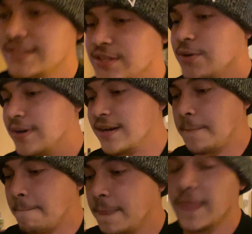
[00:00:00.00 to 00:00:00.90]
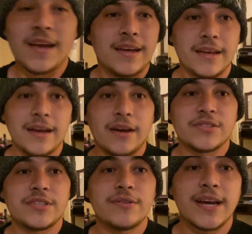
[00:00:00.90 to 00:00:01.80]
So yeah, I'll
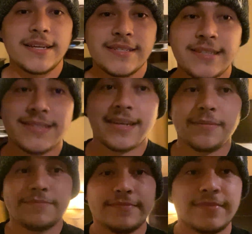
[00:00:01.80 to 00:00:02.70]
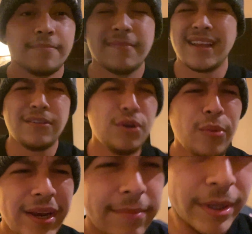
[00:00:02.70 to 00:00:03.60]
see you guys next time. I don't know
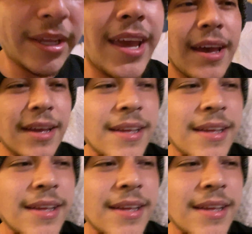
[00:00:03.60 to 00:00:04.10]
when, but yeah.